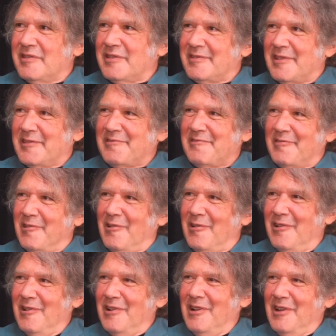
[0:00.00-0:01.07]

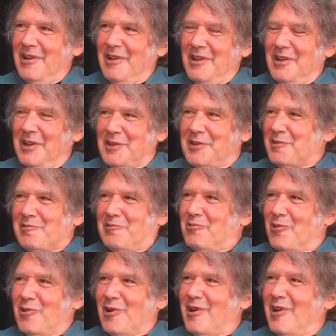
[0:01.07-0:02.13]
successful, it doesn't
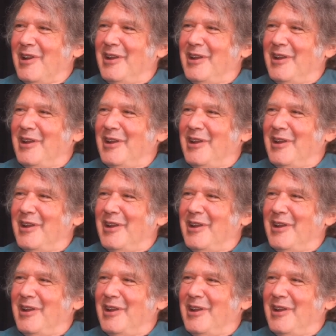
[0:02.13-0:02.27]
work,